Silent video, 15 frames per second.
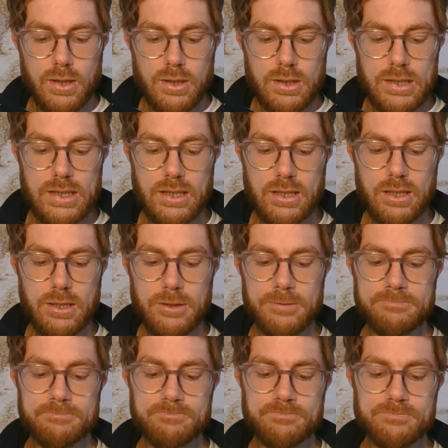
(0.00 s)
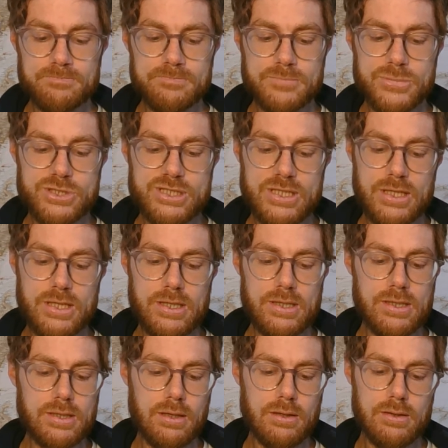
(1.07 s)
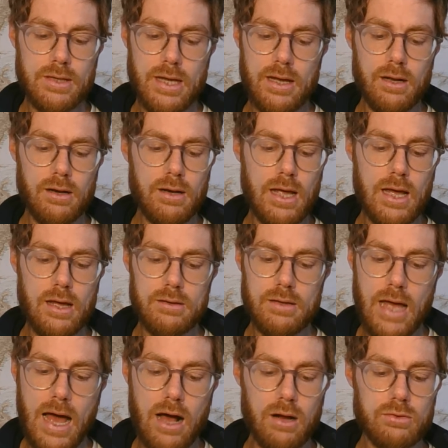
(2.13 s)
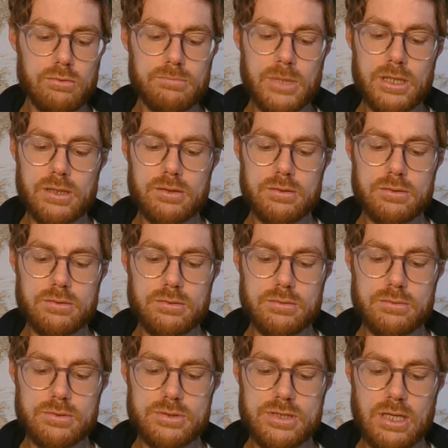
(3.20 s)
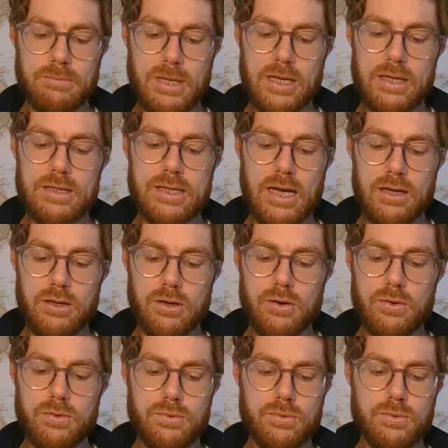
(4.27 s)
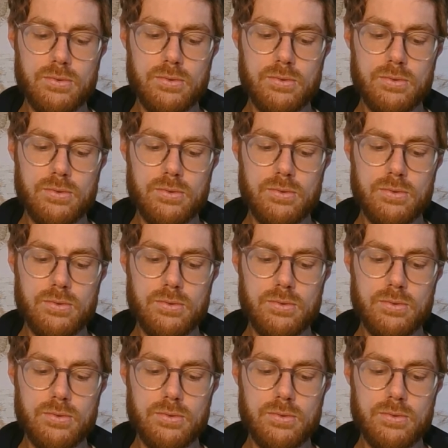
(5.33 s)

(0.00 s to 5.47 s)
Y si el alma se me cayó,